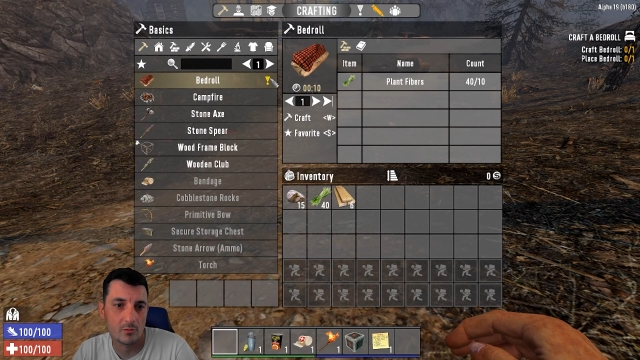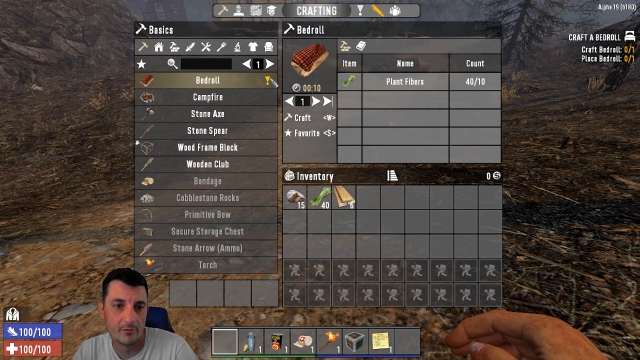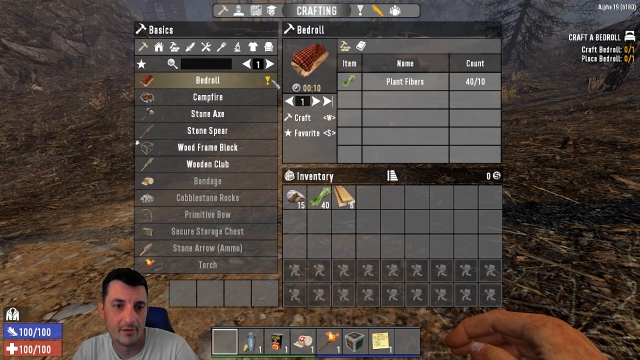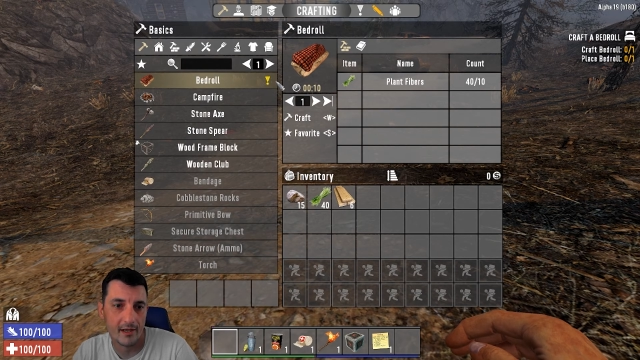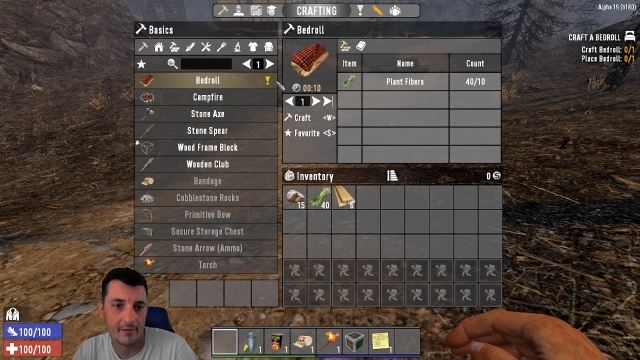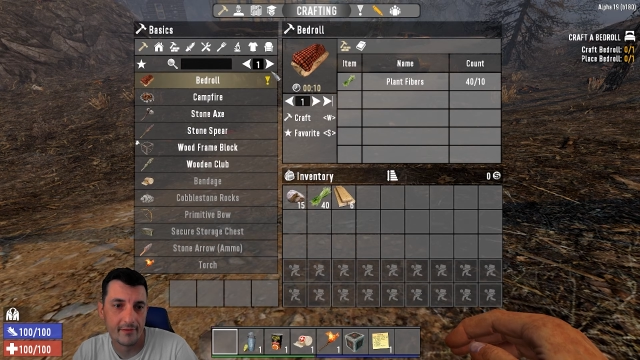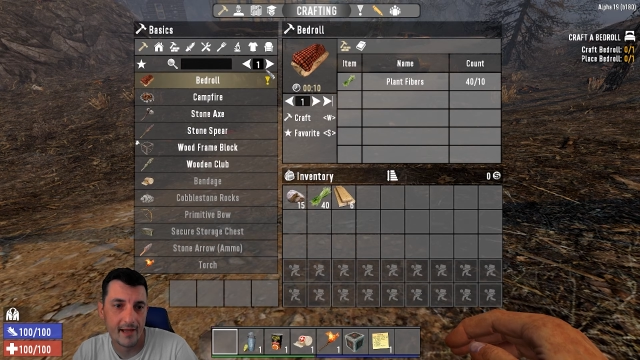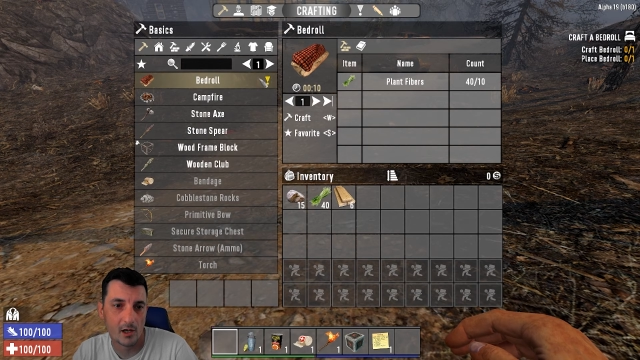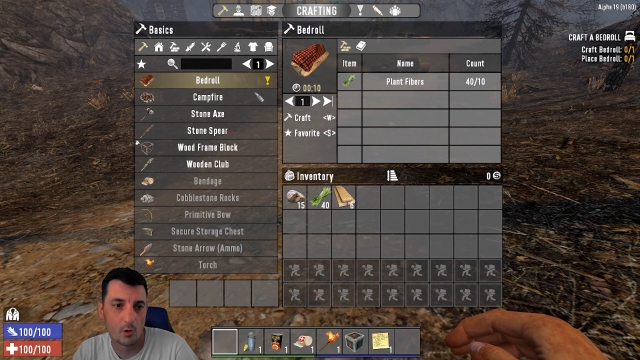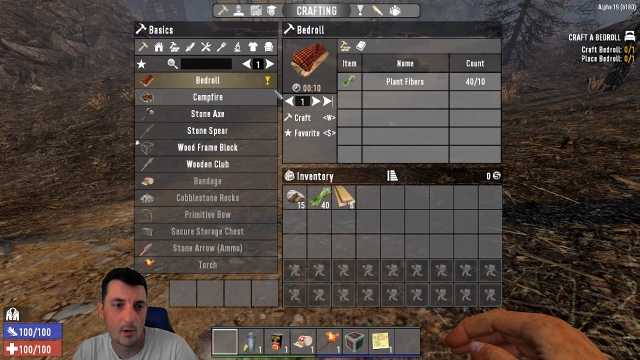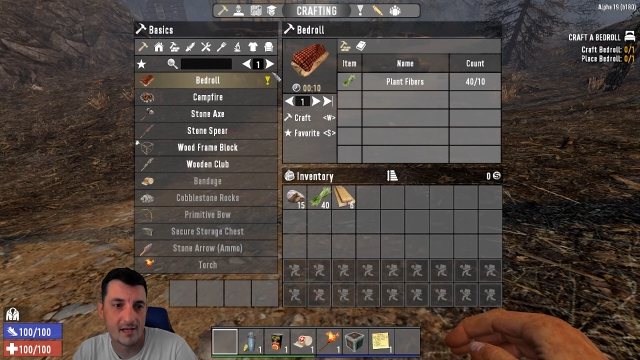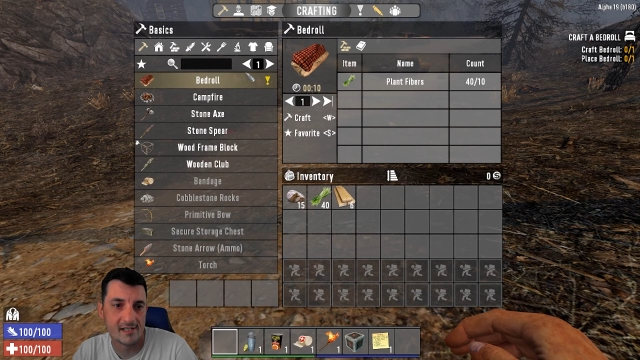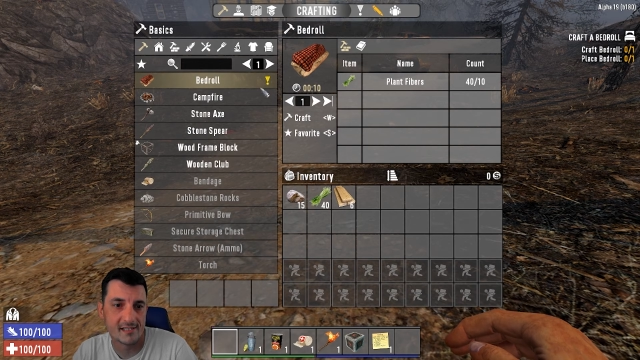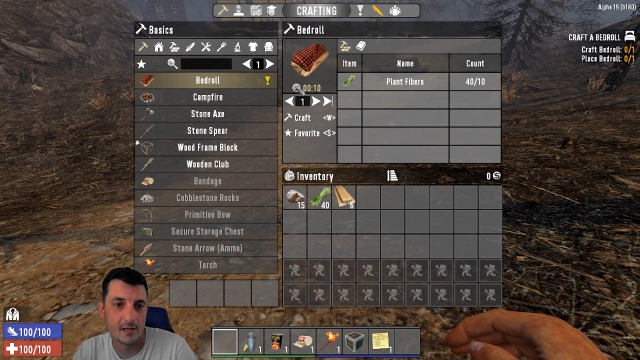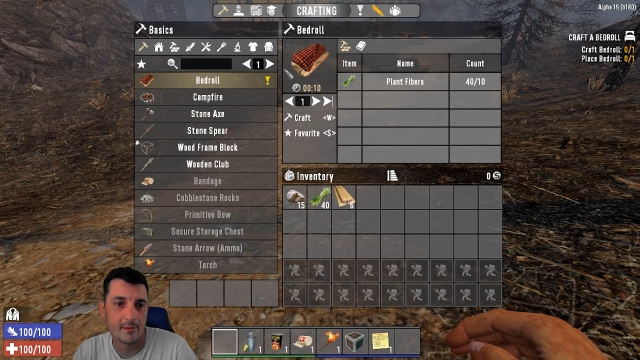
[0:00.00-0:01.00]
that
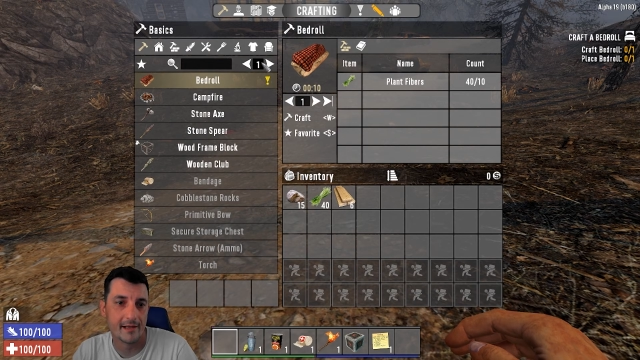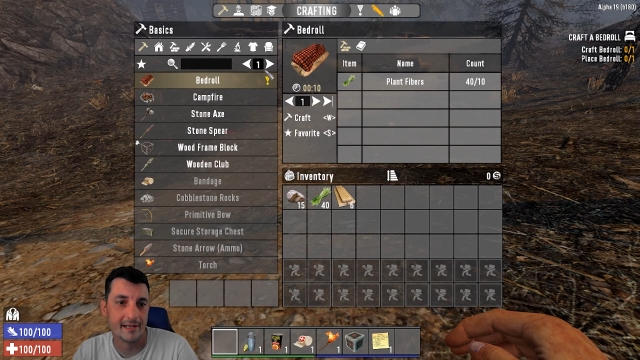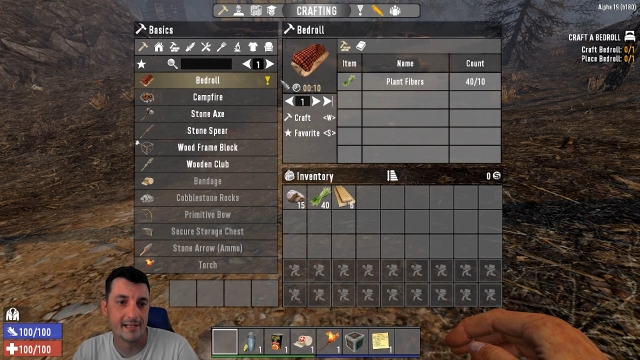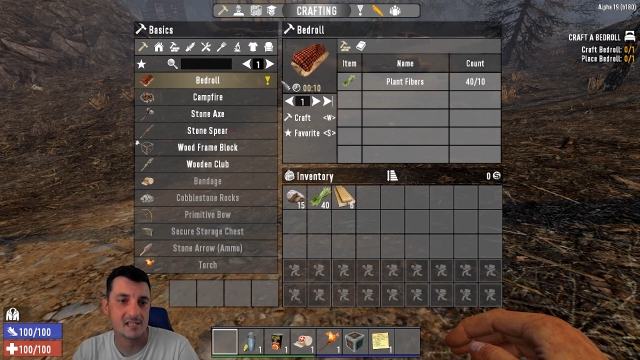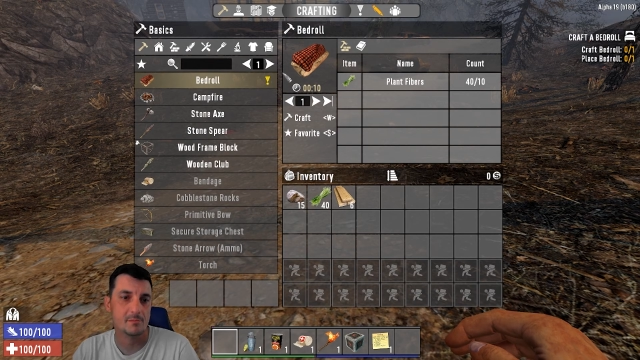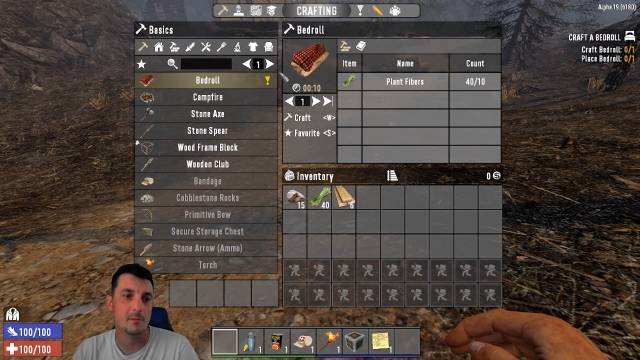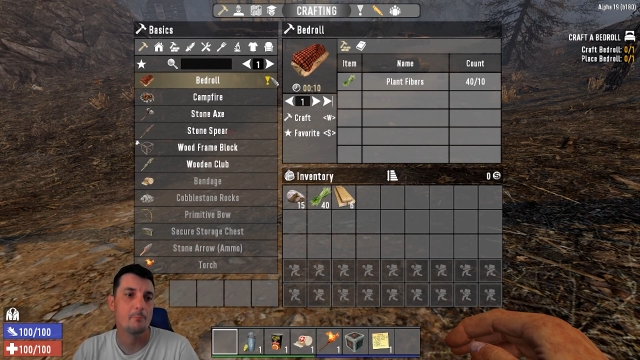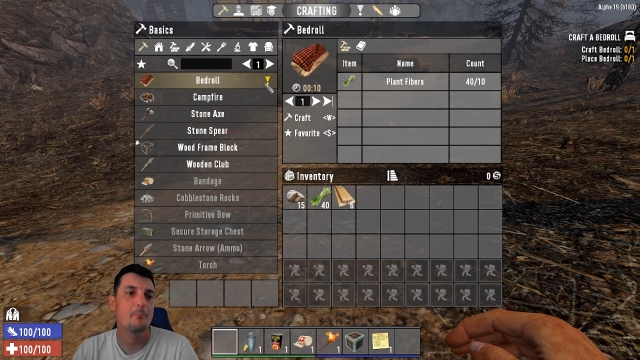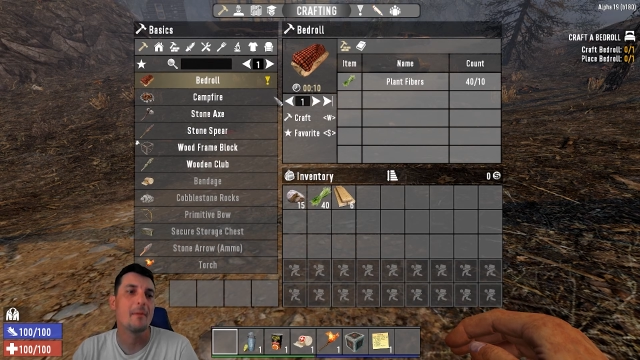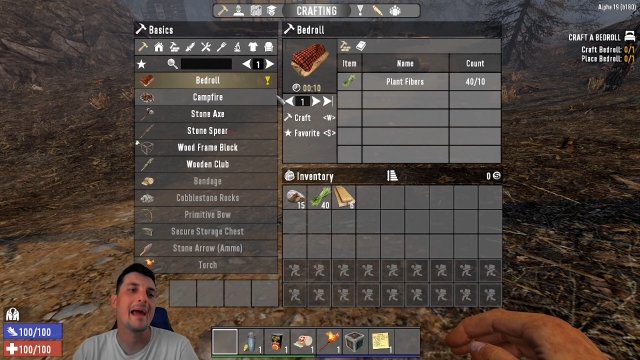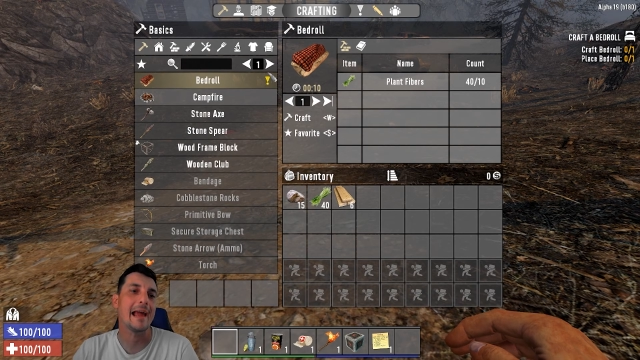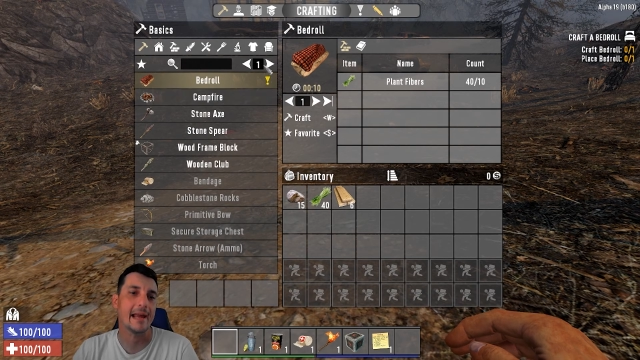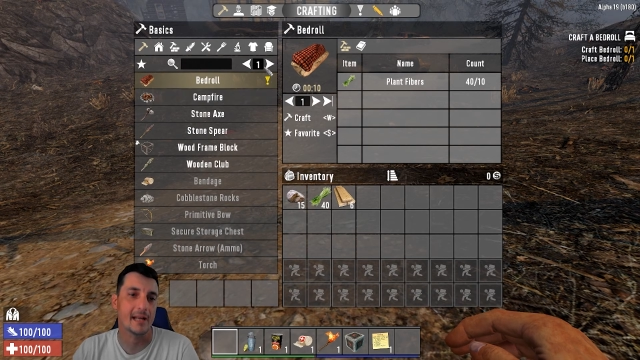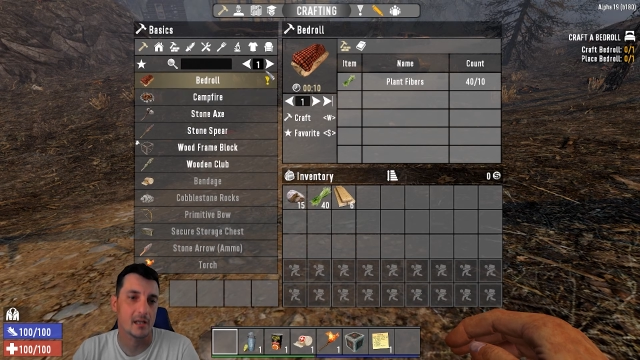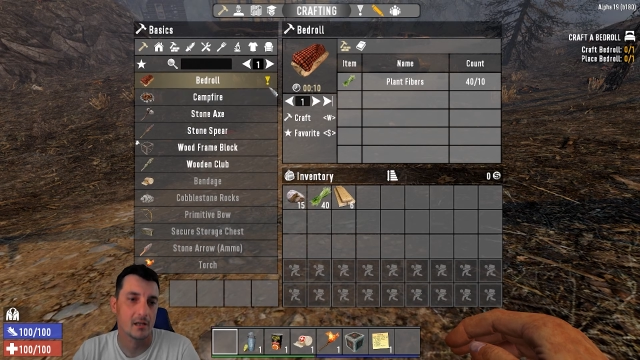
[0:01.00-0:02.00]
quest item that needs to be
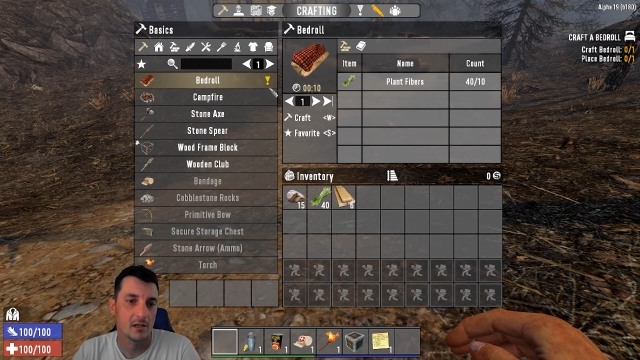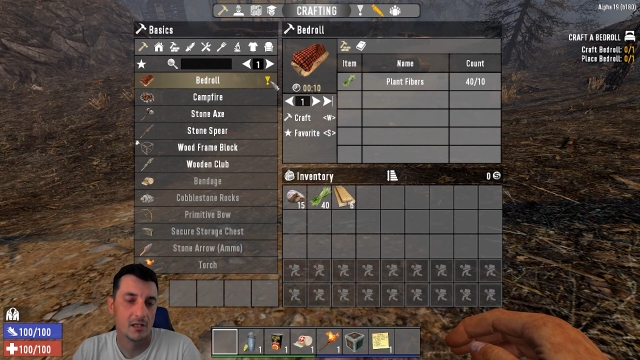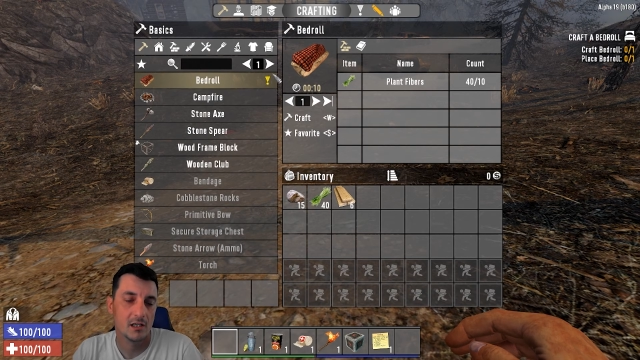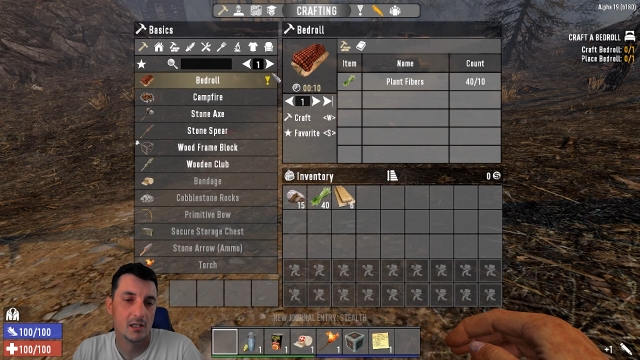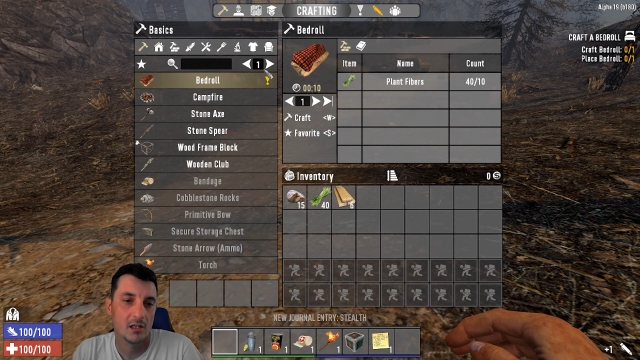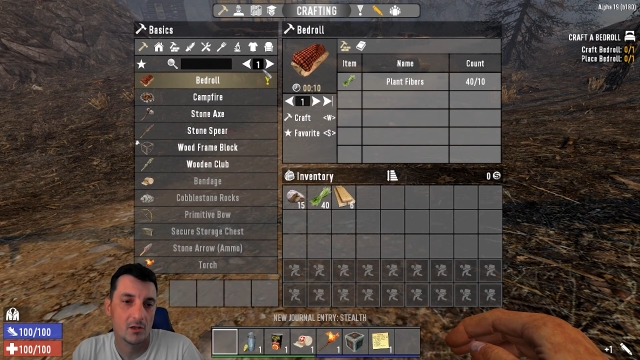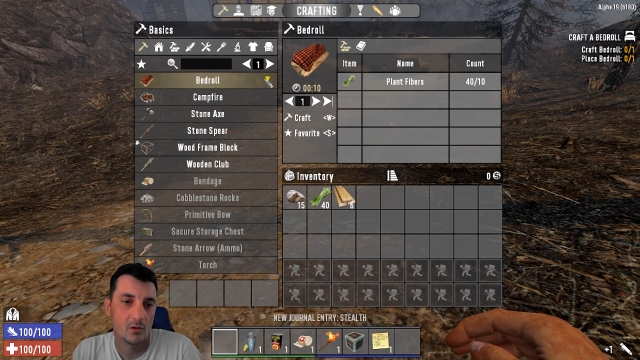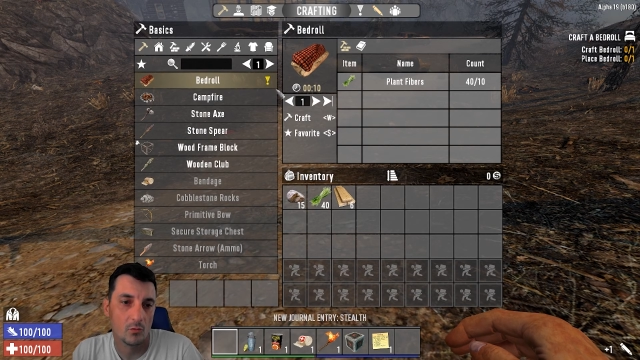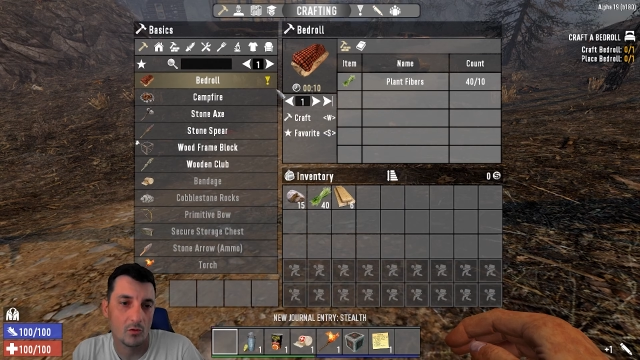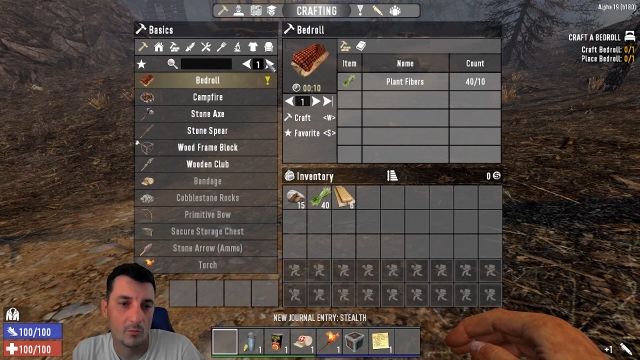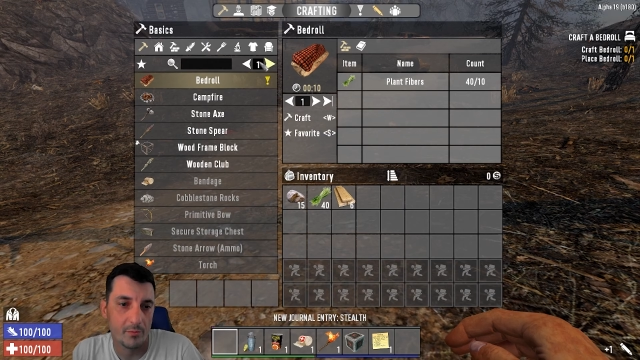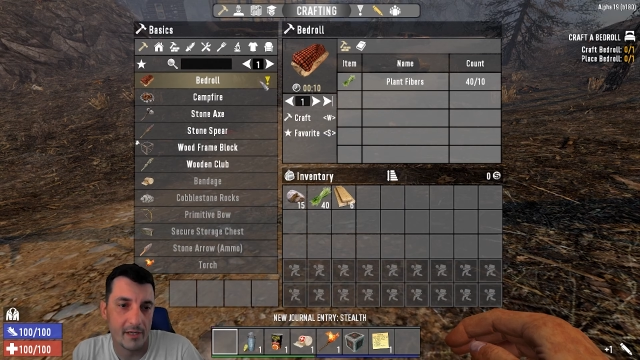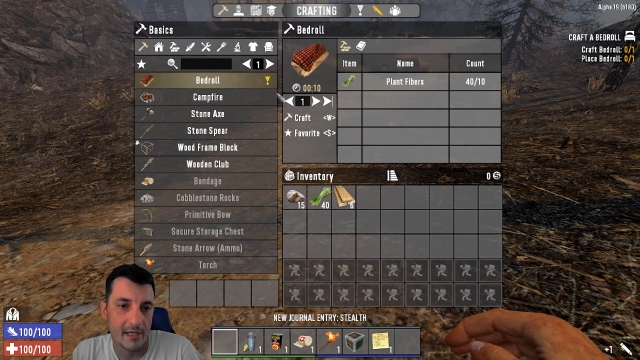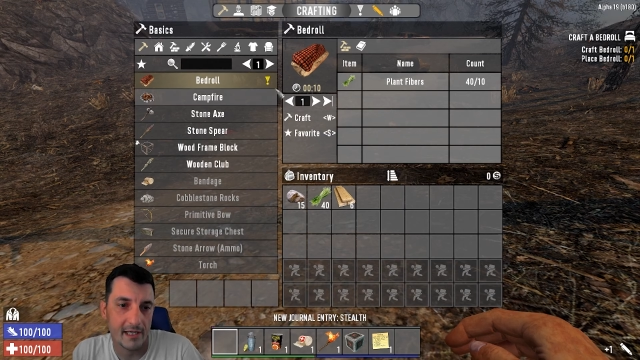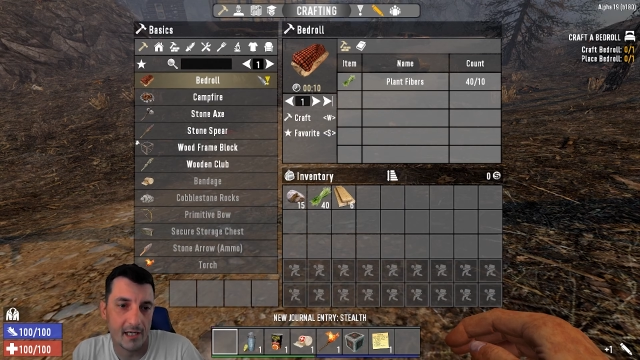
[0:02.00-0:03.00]
made will
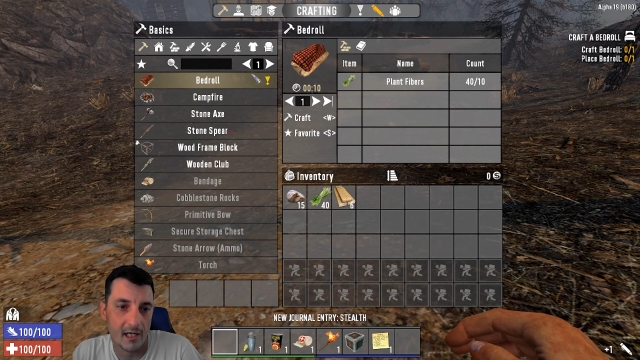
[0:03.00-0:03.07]
be